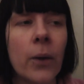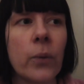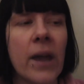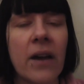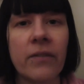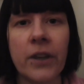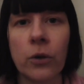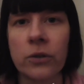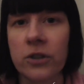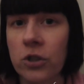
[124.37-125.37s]
We have the
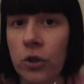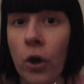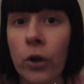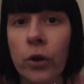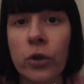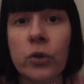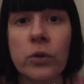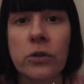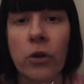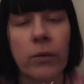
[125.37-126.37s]
oldest daughter,
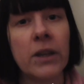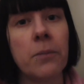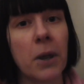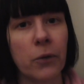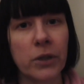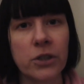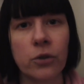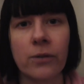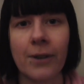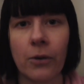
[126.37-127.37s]
who's already married
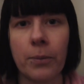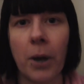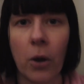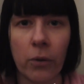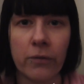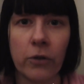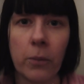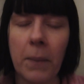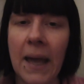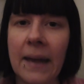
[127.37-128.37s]
to a very powerful
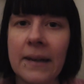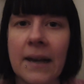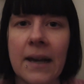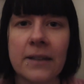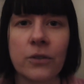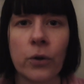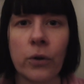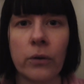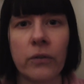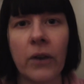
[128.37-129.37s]
man and has her
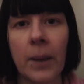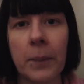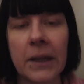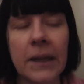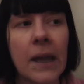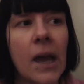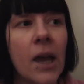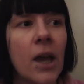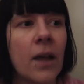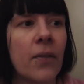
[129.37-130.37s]
own family.
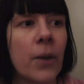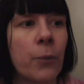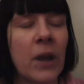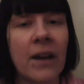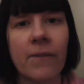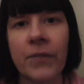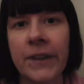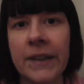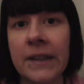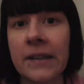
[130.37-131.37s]
Then we have
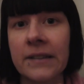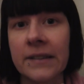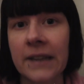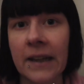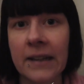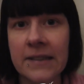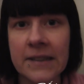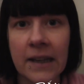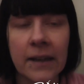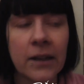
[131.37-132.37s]
the second
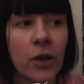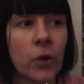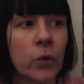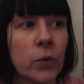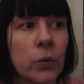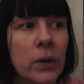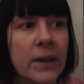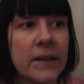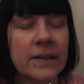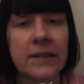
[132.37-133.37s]
son, who
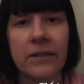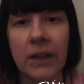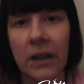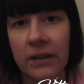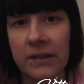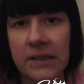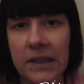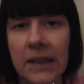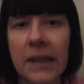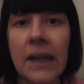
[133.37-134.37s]
is living in the
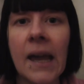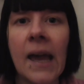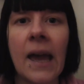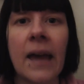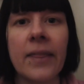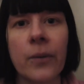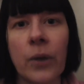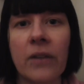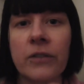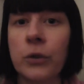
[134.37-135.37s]
city. And then
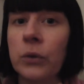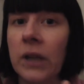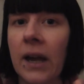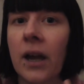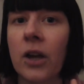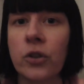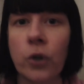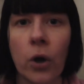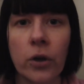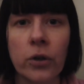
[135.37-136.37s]
we have 2 young
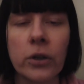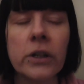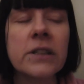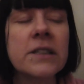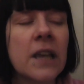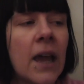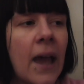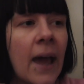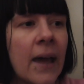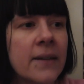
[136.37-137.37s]
daughters,
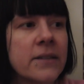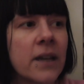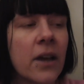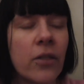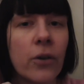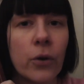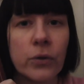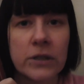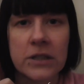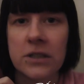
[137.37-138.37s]
and
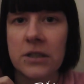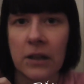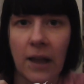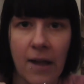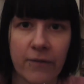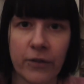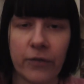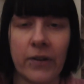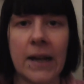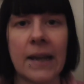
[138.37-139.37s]
those still have to
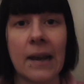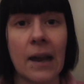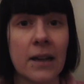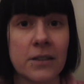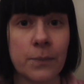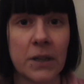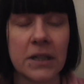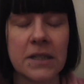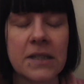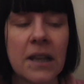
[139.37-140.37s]
find
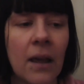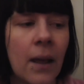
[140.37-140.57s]
husbands.